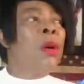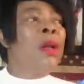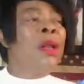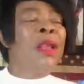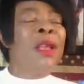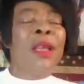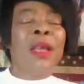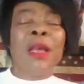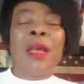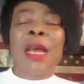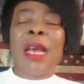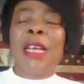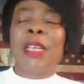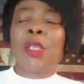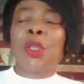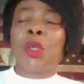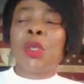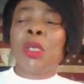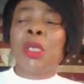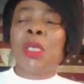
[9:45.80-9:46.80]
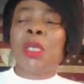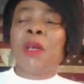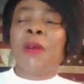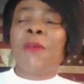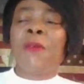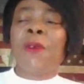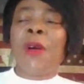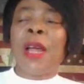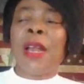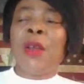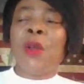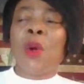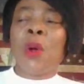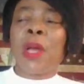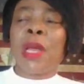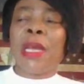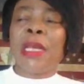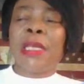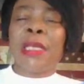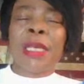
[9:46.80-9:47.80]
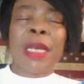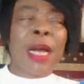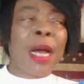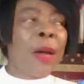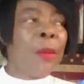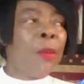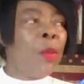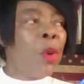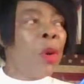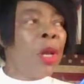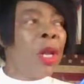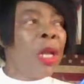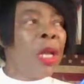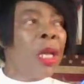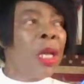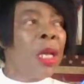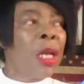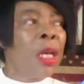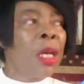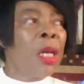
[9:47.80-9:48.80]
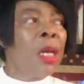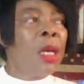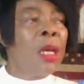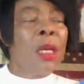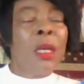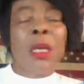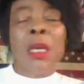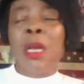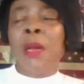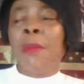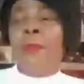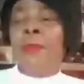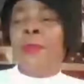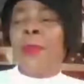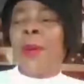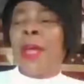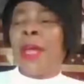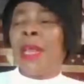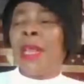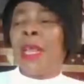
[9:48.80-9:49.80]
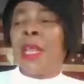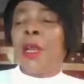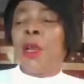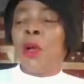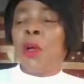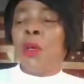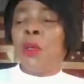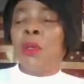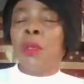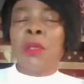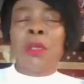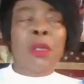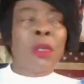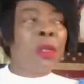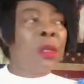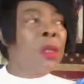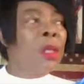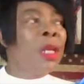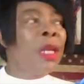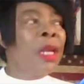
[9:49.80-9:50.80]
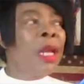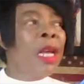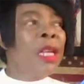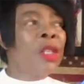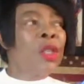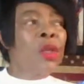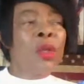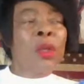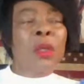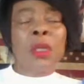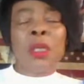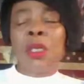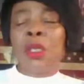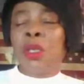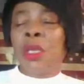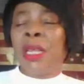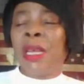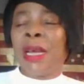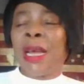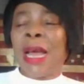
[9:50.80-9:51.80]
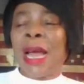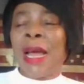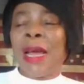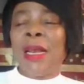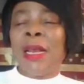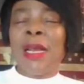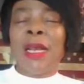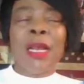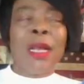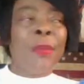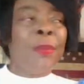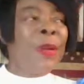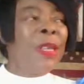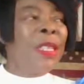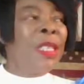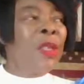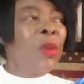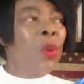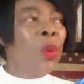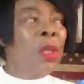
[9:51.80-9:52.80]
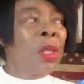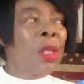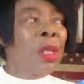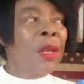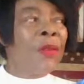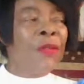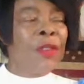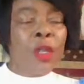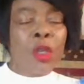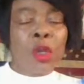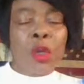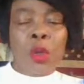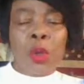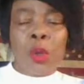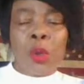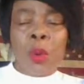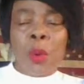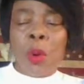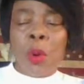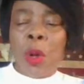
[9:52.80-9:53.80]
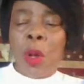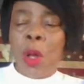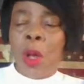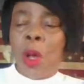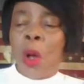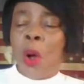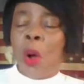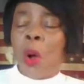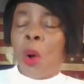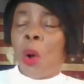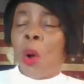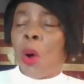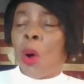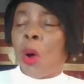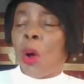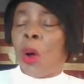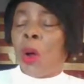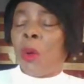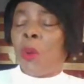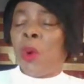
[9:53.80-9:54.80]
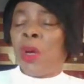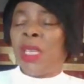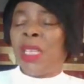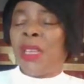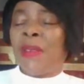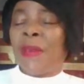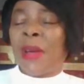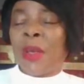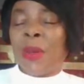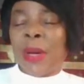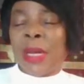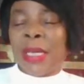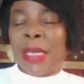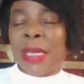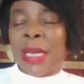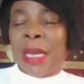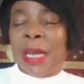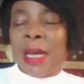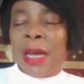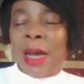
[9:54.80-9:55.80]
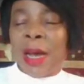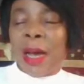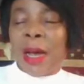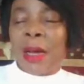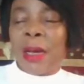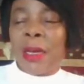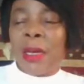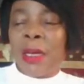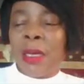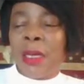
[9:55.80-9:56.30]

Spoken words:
the excuse of her not getting her money bending on the excuses the person was giving to you, or whatever you are telling her,